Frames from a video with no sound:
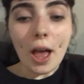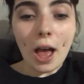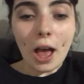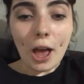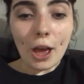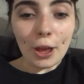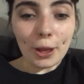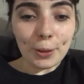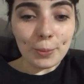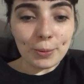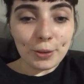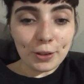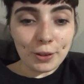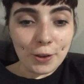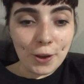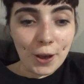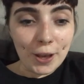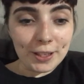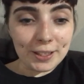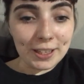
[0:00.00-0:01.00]
I hope you
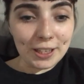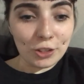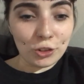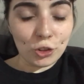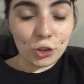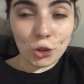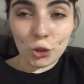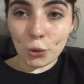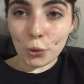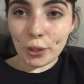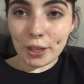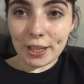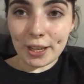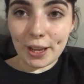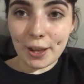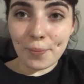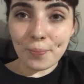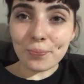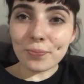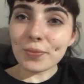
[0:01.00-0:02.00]
guys enjoyed it